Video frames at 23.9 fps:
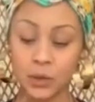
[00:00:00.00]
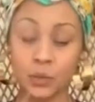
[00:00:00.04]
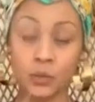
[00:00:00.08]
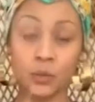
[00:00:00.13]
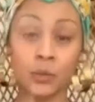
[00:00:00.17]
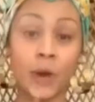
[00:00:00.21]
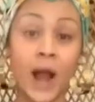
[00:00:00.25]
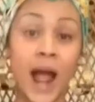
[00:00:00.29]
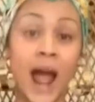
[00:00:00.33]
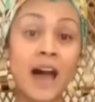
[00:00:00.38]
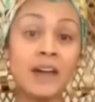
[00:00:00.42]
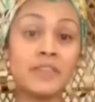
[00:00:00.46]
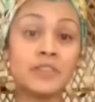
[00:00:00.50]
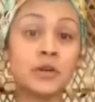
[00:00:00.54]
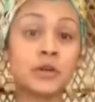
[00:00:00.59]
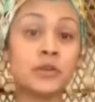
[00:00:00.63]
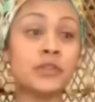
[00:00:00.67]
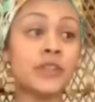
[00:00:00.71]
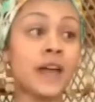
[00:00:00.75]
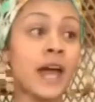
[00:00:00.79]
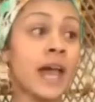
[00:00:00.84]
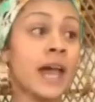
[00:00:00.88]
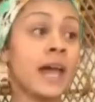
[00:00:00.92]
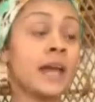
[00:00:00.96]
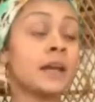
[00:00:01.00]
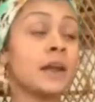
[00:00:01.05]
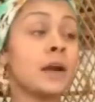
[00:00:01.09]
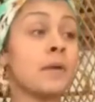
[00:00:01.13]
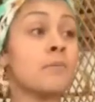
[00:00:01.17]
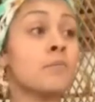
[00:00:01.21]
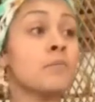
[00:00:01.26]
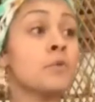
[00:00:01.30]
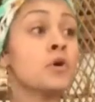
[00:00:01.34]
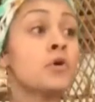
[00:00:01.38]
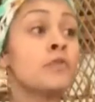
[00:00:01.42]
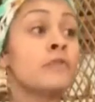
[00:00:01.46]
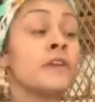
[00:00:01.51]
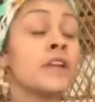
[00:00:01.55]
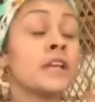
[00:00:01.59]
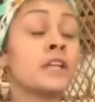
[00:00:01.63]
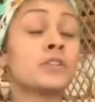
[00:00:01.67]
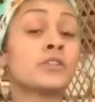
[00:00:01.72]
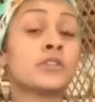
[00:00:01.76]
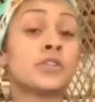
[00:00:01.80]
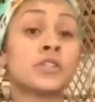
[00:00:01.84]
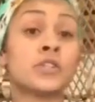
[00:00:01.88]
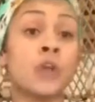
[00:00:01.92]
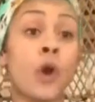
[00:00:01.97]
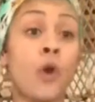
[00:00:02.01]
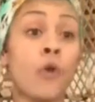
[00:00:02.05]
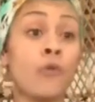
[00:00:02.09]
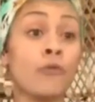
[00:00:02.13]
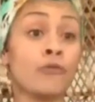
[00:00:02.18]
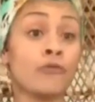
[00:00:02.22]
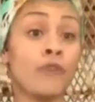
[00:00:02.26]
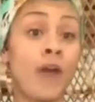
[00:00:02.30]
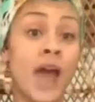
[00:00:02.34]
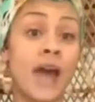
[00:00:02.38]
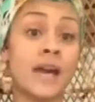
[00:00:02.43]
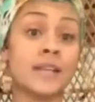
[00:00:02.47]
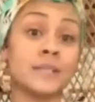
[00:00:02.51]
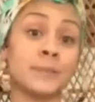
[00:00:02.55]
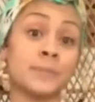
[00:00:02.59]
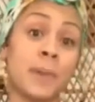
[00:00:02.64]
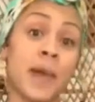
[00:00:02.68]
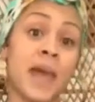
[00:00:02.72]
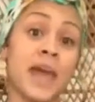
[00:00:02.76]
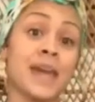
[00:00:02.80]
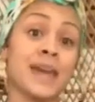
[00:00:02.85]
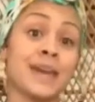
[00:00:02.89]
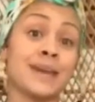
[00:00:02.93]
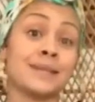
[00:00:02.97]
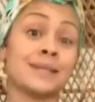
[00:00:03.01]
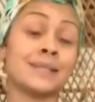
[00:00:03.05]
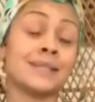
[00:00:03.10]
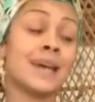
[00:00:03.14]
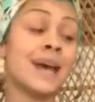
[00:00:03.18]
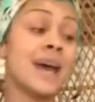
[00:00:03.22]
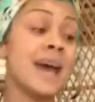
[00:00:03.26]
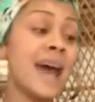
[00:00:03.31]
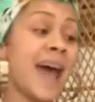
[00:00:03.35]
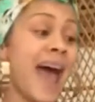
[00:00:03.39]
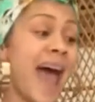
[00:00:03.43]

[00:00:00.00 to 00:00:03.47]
rather than moving so fast paced